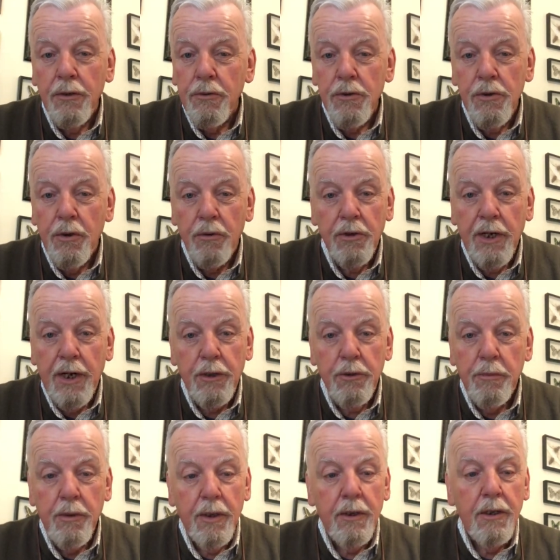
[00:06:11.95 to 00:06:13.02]
There's no doubt
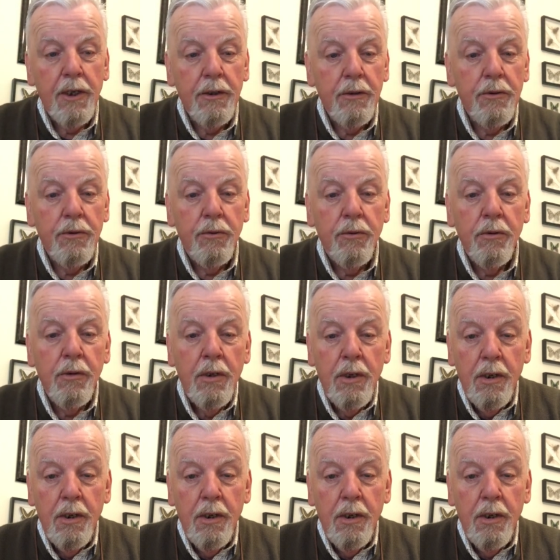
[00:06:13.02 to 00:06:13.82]
about that at all.